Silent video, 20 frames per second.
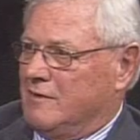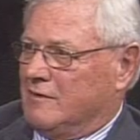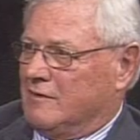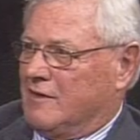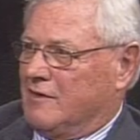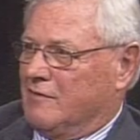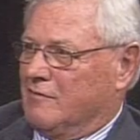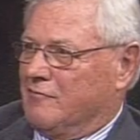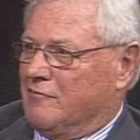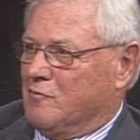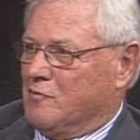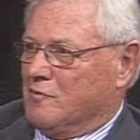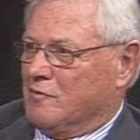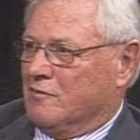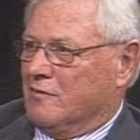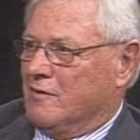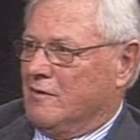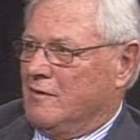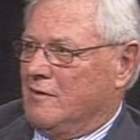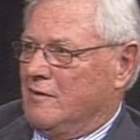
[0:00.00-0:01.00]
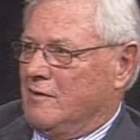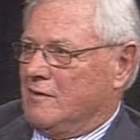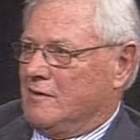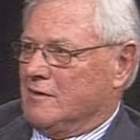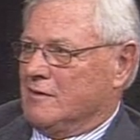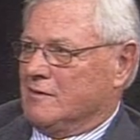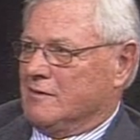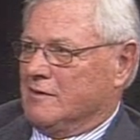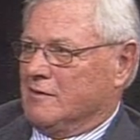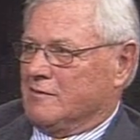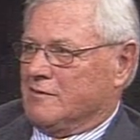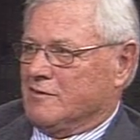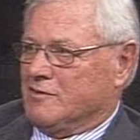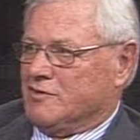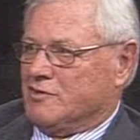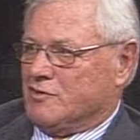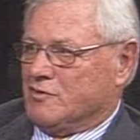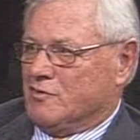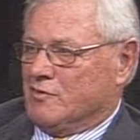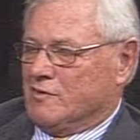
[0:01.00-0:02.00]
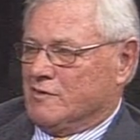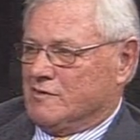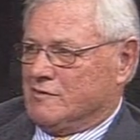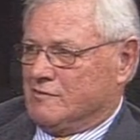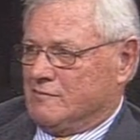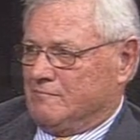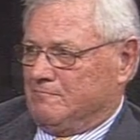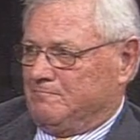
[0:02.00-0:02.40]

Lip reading: can afford health insurance.